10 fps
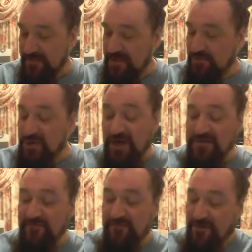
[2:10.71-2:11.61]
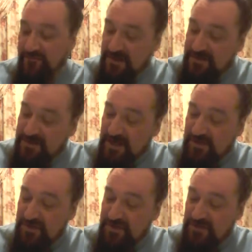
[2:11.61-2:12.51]
The objective of this
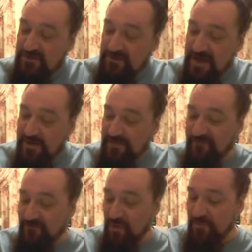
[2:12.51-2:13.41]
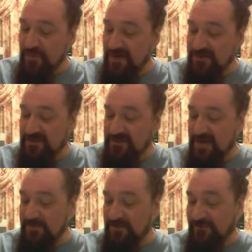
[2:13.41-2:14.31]
section is to name the four basic
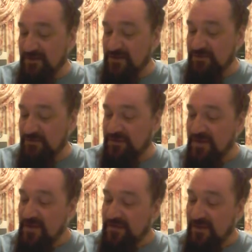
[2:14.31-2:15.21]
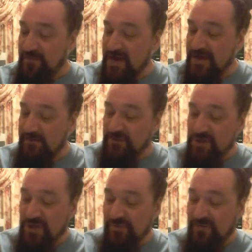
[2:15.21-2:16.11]
types of tissues that make up the
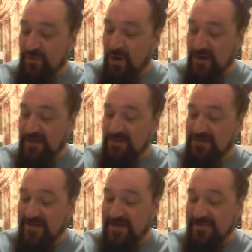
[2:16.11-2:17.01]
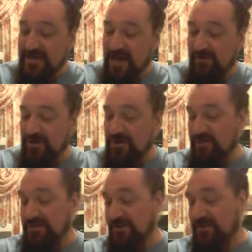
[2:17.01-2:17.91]
human body and state the
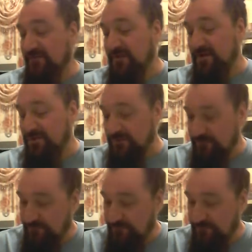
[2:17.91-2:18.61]
characteristics of each.